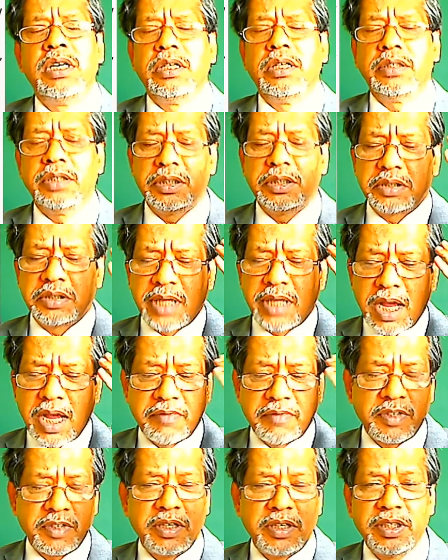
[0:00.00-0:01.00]
They should
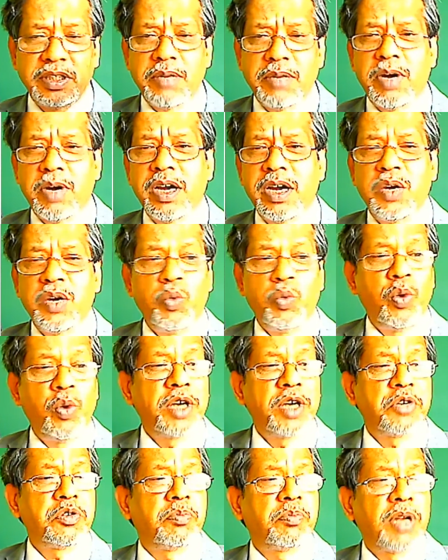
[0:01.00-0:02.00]
have there in their mind
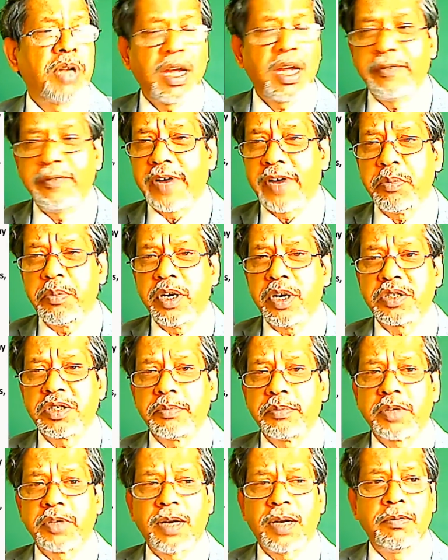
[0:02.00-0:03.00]
where to apply a
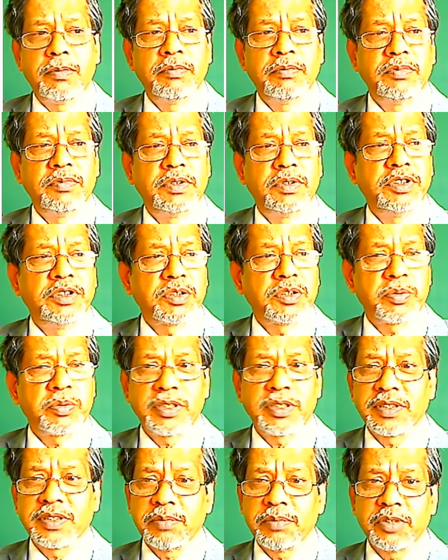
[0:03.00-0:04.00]
vibration problem. Just
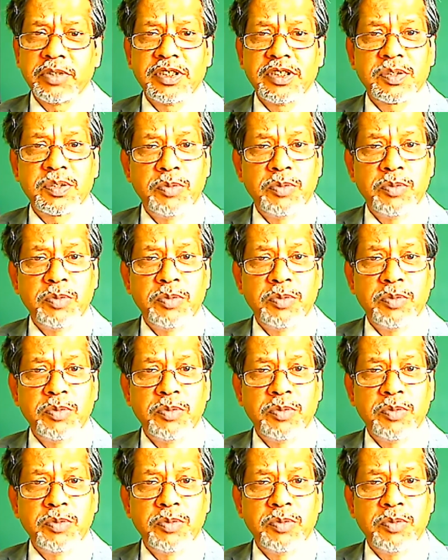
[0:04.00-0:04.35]
because something's